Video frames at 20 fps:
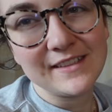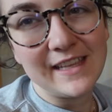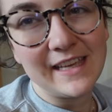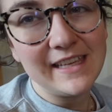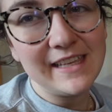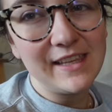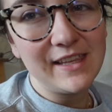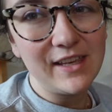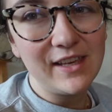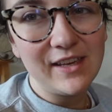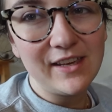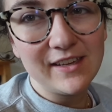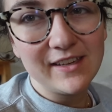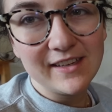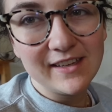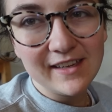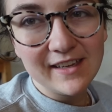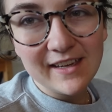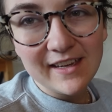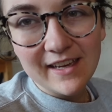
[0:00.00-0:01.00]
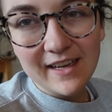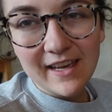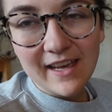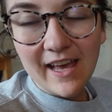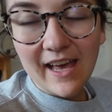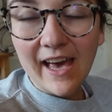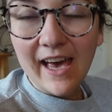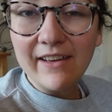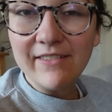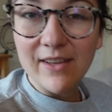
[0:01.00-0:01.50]
Thank you.
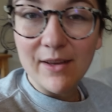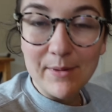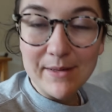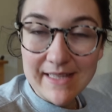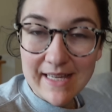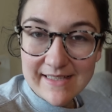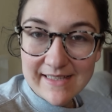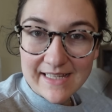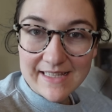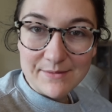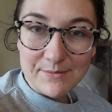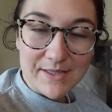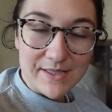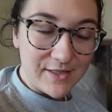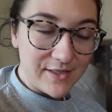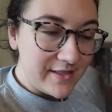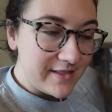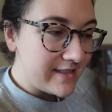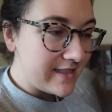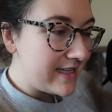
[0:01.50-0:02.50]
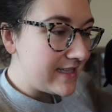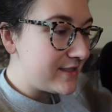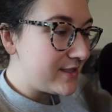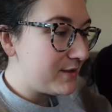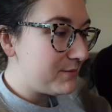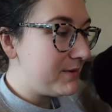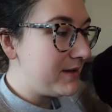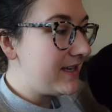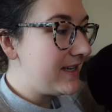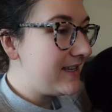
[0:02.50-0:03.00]
I've done my 10 centimetres. It
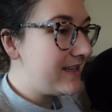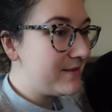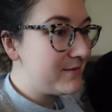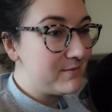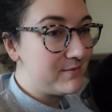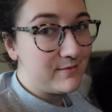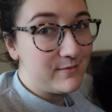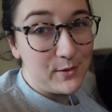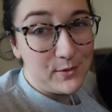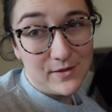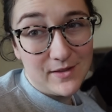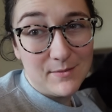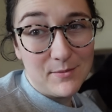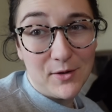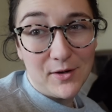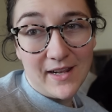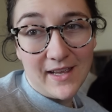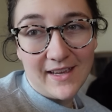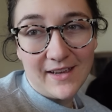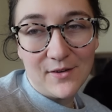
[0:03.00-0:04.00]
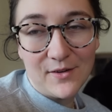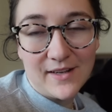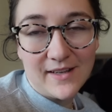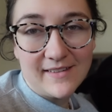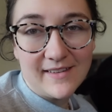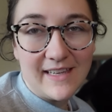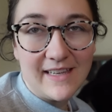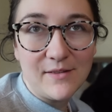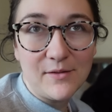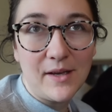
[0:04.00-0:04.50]
took me most of the morning,
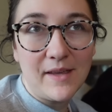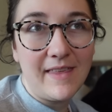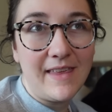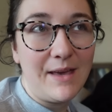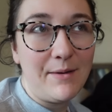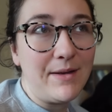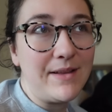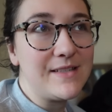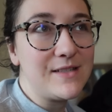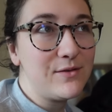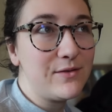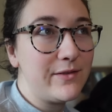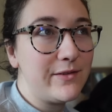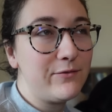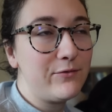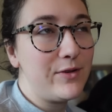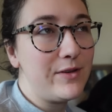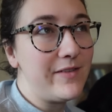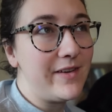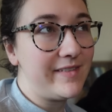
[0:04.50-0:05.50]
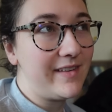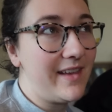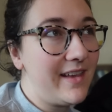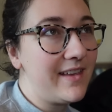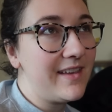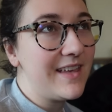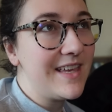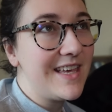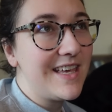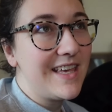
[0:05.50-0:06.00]
honestly. So I think I might need to
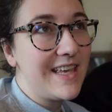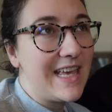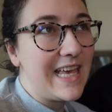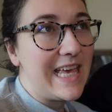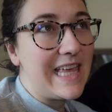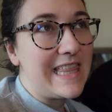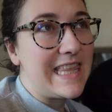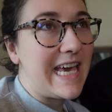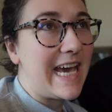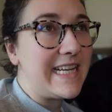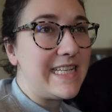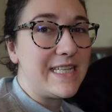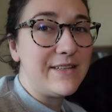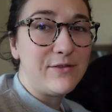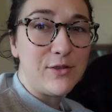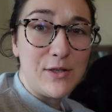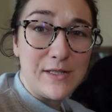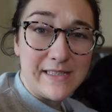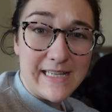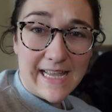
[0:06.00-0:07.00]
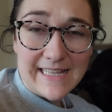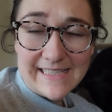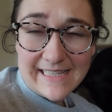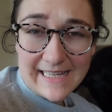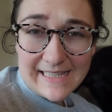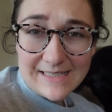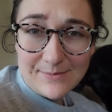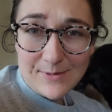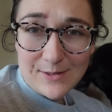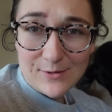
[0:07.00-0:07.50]
revisit the idea of doing 10
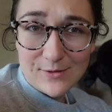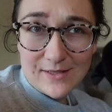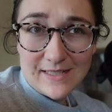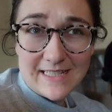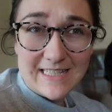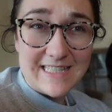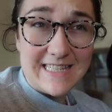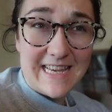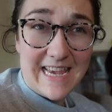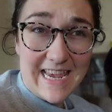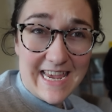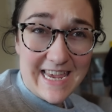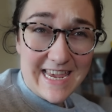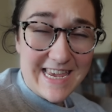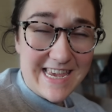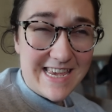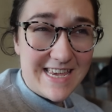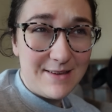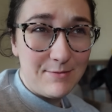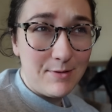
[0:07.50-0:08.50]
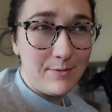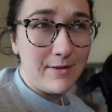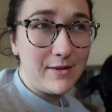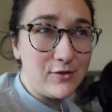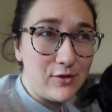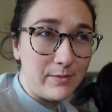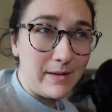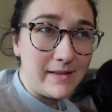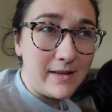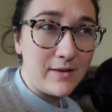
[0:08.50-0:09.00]
centimetres a day. Maybe I'll
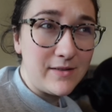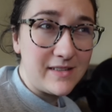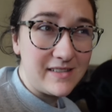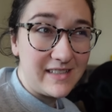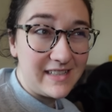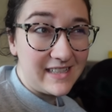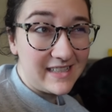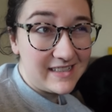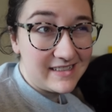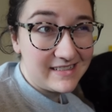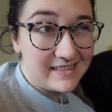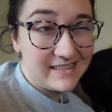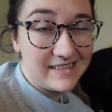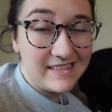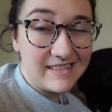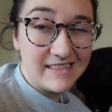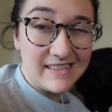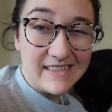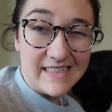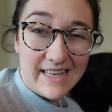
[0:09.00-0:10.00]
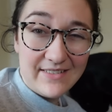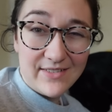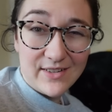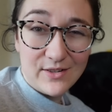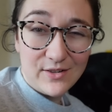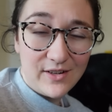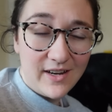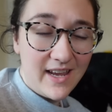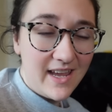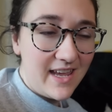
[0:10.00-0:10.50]
drop that down to like 7
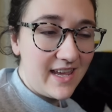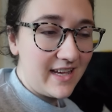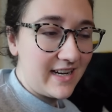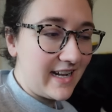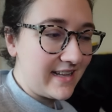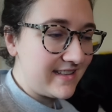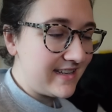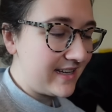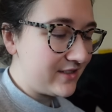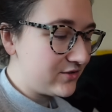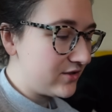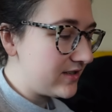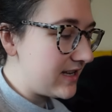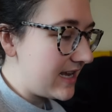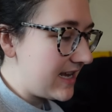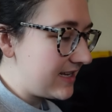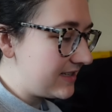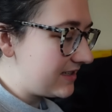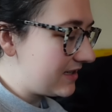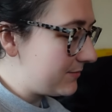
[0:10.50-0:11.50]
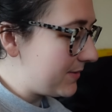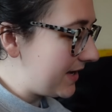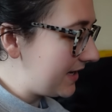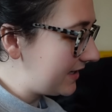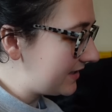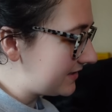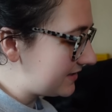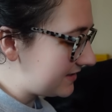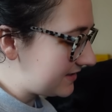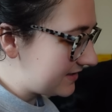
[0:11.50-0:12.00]
or 8 and add an extra day into the
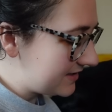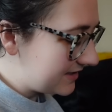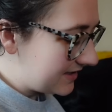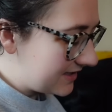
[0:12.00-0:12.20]
mix.